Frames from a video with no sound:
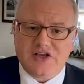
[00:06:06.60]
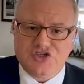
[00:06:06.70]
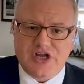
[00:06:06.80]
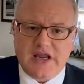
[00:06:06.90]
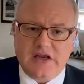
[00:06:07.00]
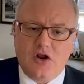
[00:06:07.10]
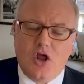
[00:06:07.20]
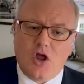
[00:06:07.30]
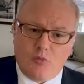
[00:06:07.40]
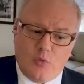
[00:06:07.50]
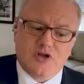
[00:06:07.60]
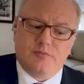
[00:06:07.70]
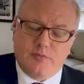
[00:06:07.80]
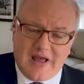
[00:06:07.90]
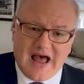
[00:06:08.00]
chain, which
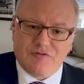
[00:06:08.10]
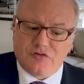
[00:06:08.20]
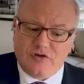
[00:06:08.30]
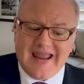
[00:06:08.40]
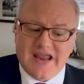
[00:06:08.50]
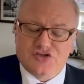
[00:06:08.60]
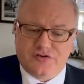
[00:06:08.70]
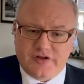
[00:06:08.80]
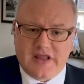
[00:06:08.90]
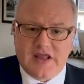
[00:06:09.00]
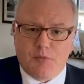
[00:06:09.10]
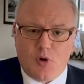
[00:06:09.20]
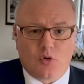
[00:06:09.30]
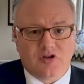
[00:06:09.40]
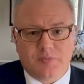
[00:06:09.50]
obviously Asia is a key component,